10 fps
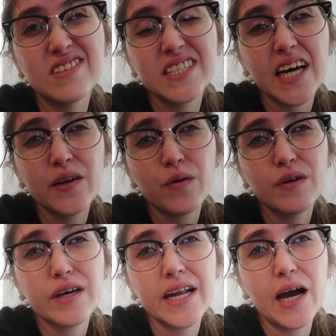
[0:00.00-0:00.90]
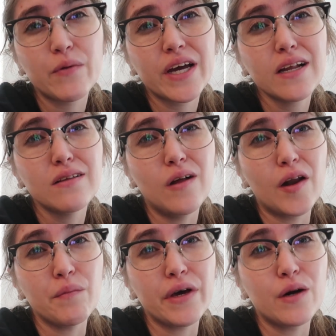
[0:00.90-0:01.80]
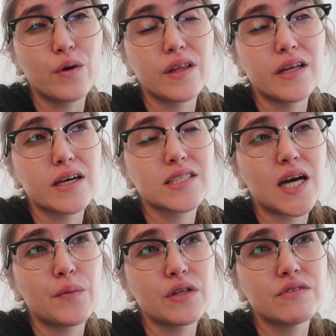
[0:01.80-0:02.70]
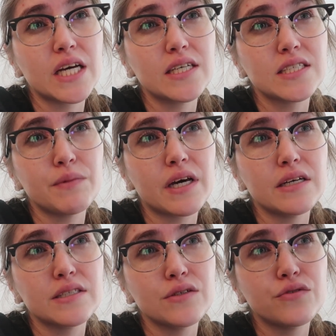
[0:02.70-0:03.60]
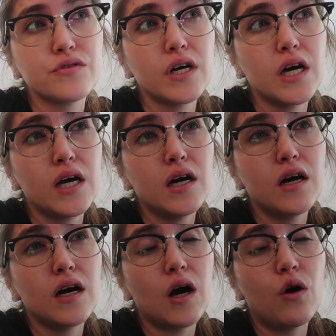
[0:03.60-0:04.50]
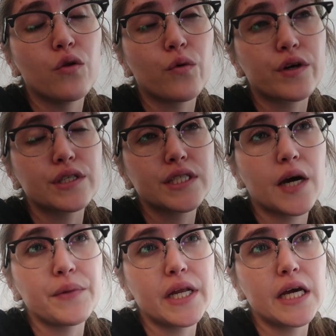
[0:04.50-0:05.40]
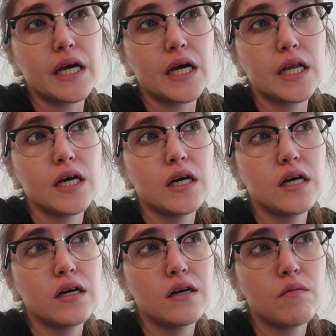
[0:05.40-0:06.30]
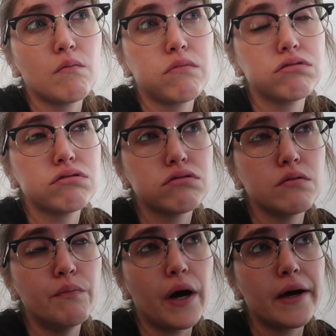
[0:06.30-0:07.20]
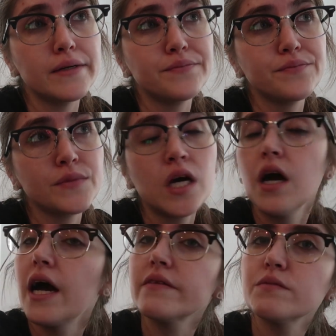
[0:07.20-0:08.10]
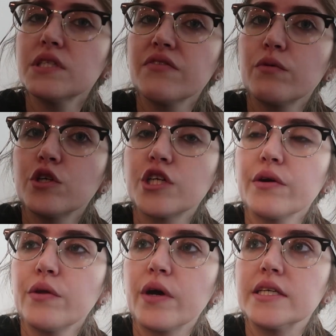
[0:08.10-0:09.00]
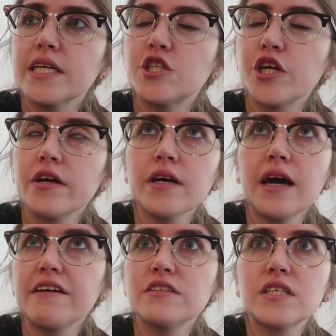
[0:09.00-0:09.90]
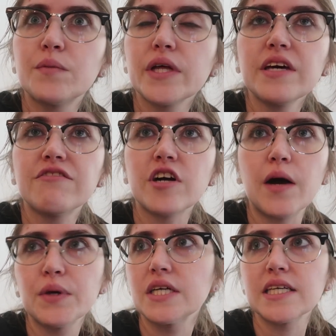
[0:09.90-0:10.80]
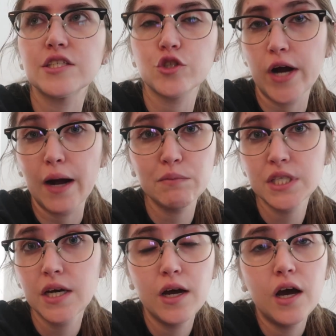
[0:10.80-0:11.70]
it's kind of what we're looking at. We're getting a lot of mail within the next couple of days because of all the orders coming in, but I have some stuff I want to share with you guys. I shared it, I completely forgot because I scrapped